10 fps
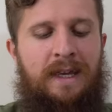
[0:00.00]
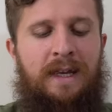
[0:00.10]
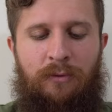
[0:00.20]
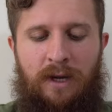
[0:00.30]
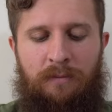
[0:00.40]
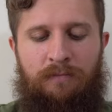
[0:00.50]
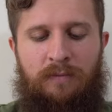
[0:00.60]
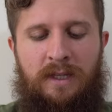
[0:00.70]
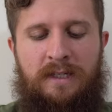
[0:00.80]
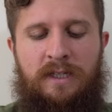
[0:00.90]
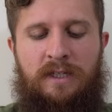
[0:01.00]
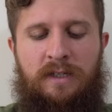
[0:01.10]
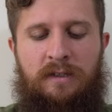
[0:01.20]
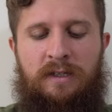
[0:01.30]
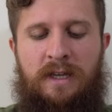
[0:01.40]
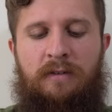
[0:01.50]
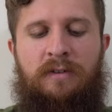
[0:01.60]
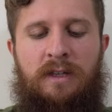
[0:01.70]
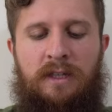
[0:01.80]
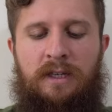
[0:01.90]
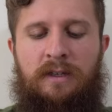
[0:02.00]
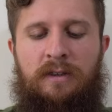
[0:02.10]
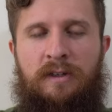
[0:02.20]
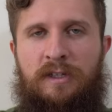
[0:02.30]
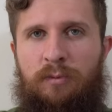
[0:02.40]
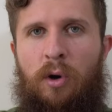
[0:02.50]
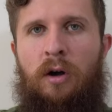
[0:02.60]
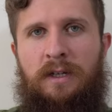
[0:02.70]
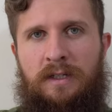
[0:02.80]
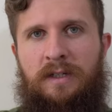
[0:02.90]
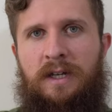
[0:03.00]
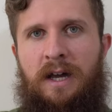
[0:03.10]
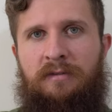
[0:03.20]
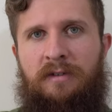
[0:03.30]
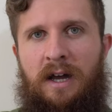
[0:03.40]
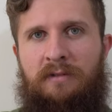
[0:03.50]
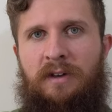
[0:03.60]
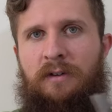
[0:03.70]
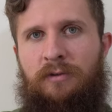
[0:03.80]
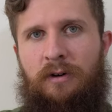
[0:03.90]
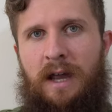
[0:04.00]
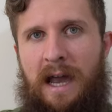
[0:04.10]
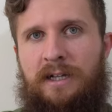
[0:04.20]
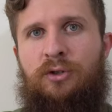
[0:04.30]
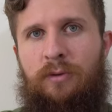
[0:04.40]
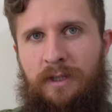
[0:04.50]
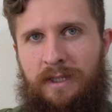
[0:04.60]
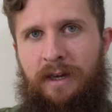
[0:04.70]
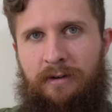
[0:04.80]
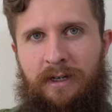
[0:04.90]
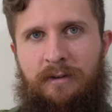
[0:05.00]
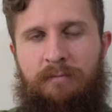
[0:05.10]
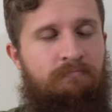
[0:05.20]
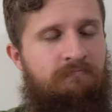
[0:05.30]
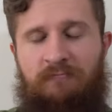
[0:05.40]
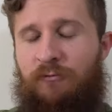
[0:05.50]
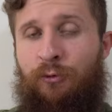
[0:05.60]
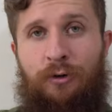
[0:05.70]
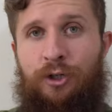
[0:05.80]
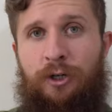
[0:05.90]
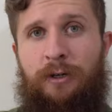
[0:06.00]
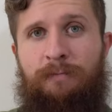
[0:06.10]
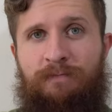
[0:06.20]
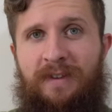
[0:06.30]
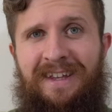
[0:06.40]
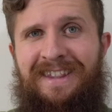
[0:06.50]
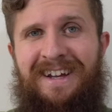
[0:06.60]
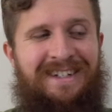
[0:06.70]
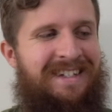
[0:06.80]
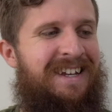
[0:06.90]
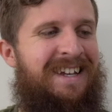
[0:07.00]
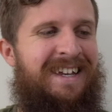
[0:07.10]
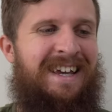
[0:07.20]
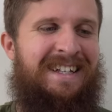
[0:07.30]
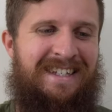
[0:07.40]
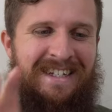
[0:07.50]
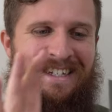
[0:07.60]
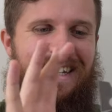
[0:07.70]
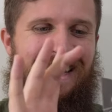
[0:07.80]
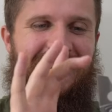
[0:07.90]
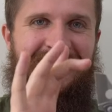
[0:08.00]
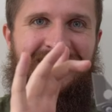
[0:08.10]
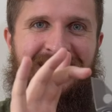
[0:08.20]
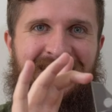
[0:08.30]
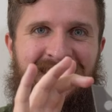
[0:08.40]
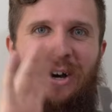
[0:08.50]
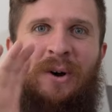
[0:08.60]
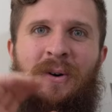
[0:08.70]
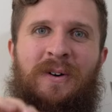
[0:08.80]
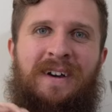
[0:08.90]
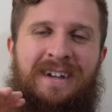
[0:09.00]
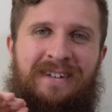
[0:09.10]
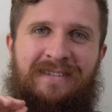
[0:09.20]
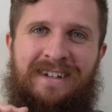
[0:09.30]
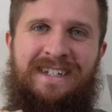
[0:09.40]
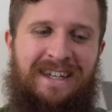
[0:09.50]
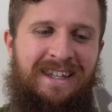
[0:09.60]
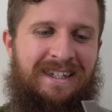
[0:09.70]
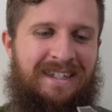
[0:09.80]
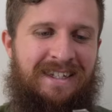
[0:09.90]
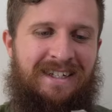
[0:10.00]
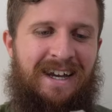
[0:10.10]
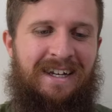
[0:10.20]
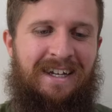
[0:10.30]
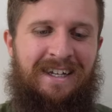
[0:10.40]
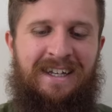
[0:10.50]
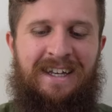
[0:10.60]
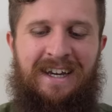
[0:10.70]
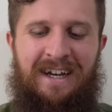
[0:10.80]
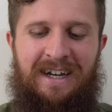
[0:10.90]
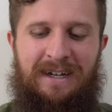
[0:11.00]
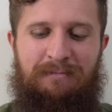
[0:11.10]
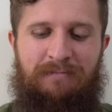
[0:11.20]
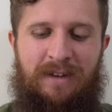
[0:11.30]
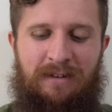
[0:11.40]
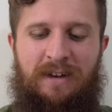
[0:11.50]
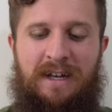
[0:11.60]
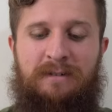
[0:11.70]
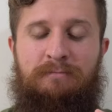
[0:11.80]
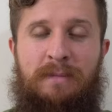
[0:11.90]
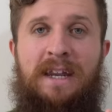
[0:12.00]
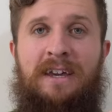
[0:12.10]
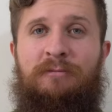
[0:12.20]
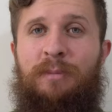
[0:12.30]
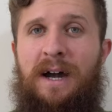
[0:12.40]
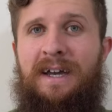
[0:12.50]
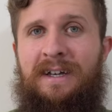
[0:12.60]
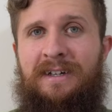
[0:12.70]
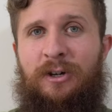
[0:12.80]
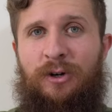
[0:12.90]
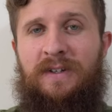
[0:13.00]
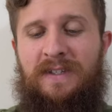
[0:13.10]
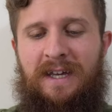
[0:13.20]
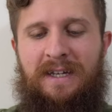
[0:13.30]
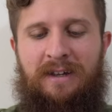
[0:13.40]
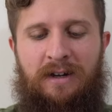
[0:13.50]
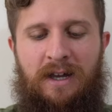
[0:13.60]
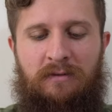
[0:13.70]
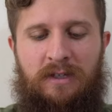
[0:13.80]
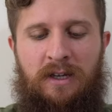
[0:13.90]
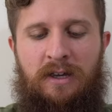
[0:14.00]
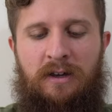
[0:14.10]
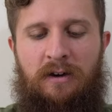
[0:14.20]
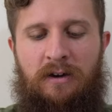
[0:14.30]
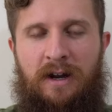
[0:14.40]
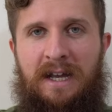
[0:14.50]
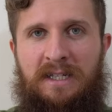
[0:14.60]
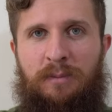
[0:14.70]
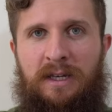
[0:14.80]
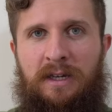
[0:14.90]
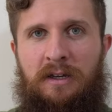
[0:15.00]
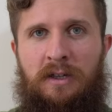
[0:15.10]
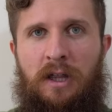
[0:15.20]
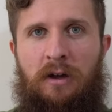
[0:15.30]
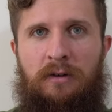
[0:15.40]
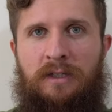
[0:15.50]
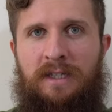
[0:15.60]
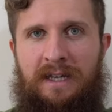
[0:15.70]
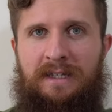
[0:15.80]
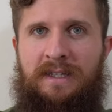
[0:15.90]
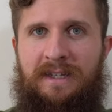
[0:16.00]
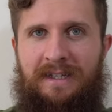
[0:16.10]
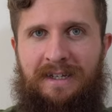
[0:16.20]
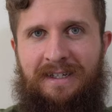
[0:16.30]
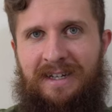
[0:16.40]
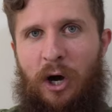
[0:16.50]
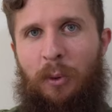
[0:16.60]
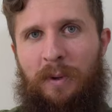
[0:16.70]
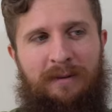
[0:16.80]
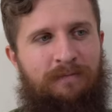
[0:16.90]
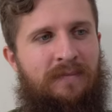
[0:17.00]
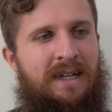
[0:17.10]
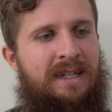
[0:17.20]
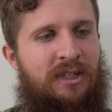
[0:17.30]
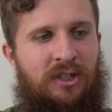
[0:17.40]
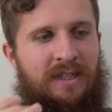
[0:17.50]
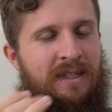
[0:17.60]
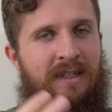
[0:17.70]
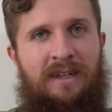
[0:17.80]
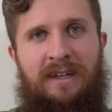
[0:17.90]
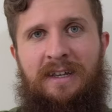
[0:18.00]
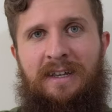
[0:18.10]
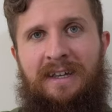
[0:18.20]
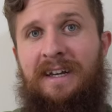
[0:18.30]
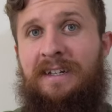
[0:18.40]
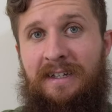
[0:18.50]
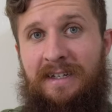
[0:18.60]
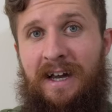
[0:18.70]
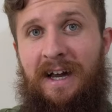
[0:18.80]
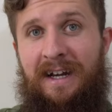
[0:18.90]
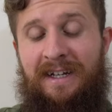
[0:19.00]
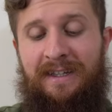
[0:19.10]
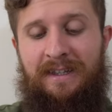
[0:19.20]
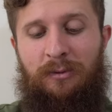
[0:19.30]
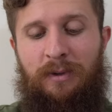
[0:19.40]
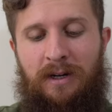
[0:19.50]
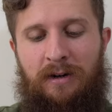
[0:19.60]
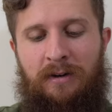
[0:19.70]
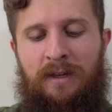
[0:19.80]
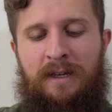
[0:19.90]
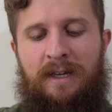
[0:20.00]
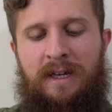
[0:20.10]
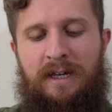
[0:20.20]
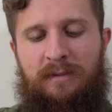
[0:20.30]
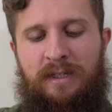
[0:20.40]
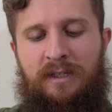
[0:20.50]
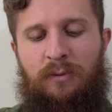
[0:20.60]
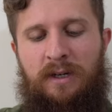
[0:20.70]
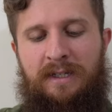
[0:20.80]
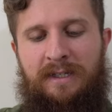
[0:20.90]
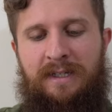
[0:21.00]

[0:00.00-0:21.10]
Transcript: anyway, this is definitely the smallest knife I've ever actually carried, for sure. It is so ridiculously tiny. In fact, many of my current secondary knives are as big closed as this is open. It is a tiny little bugger. So this one is